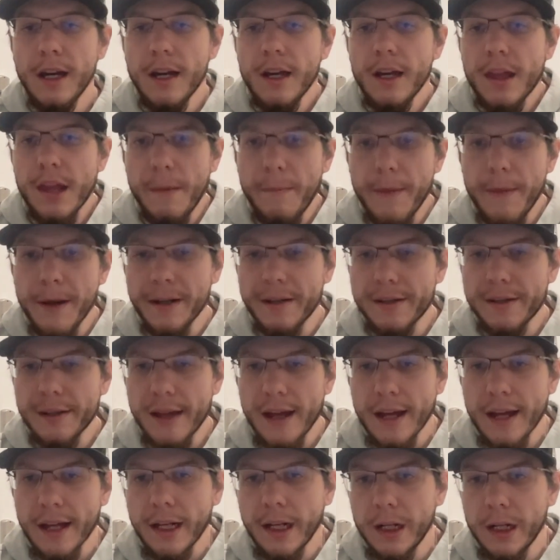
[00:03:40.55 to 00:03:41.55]
that makes
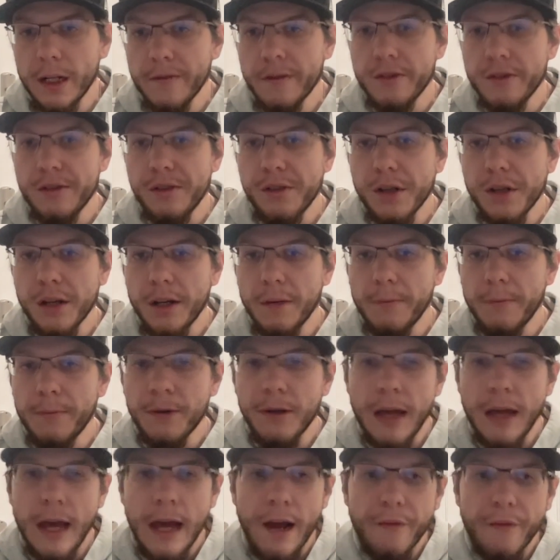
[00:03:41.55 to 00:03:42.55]
that kind of a jump,
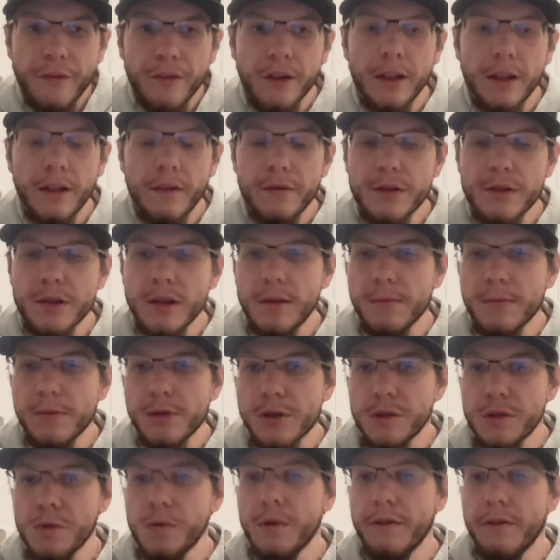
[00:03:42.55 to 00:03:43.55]
you have to give some
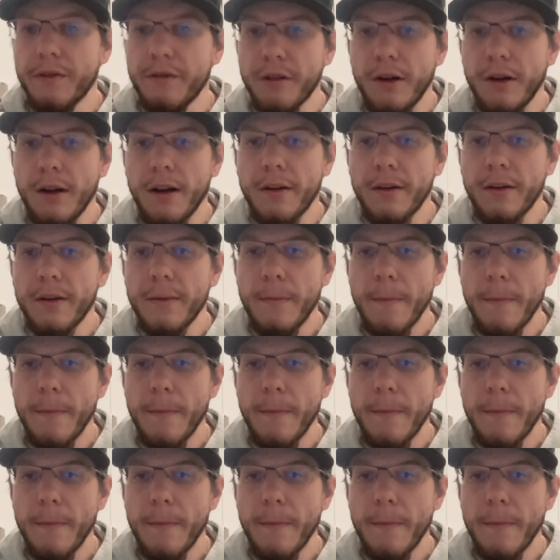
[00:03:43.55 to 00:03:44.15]
sort of credit.